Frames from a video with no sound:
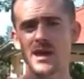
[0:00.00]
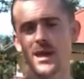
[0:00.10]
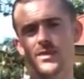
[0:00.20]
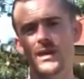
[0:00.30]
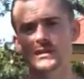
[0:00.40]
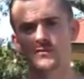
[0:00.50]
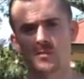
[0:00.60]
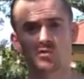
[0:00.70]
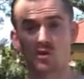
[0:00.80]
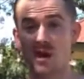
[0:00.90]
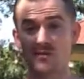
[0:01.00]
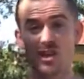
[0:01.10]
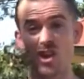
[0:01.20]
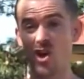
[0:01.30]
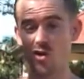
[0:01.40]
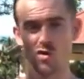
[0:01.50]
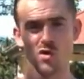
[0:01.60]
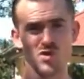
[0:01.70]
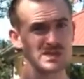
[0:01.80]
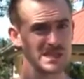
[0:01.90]
and that's from driving a lot
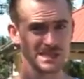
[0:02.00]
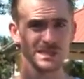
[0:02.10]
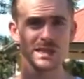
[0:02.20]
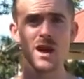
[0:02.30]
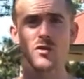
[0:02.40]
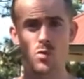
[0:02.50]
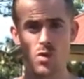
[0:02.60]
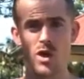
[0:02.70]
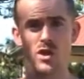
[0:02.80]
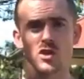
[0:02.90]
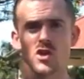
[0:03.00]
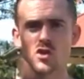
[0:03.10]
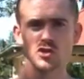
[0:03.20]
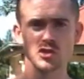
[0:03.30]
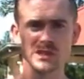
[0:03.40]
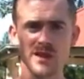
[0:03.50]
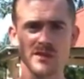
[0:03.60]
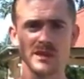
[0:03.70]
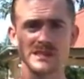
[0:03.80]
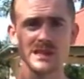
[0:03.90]
or sitting down at work or just
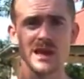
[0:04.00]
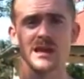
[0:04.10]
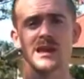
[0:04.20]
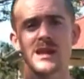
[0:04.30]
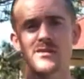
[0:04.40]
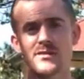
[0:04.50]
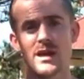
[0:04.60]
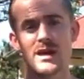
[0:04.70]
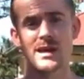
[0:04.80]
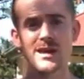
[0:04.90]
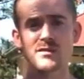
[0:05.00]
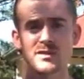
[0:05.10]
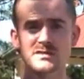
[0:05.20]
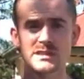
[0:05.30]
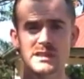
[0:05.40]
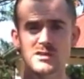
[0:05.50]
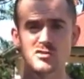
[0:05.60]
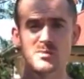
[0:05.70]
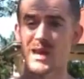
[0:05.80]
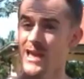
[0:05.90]
having a slightly higher level of
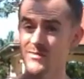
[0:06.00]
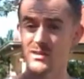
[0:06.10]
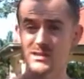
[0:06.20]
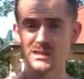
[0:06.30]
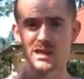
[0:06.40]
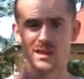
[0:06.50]
sedentary behaviours